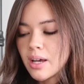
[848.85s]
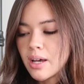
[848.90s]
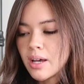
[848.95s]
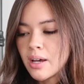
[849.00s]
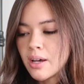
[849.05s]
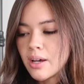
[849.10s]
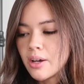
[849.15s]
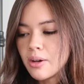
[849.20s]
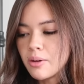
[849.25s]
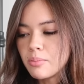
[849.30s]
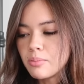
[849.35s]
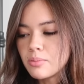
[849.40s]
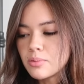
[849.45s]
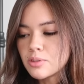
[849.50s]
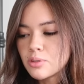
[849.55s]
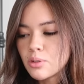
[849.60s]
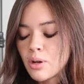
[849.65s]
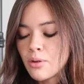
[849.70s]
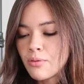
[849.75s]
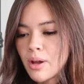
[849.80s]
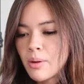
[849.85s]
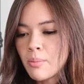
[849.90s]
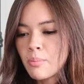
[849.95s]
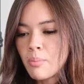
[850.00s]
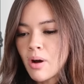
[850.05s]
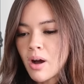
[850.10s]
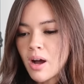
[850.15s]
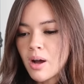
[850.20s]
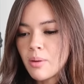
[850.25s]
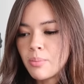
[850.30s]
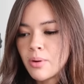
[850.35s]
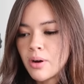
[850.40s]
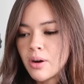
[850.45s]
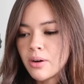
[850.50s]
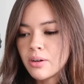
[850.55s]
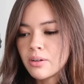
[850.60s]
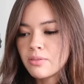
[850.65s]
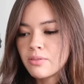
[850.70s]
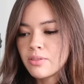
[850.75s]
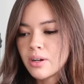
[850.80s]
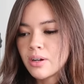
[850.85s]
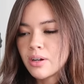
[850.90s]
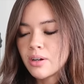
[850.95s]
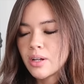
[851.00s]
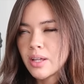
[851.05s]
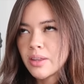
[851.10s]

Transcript: um, so if I bought part of their,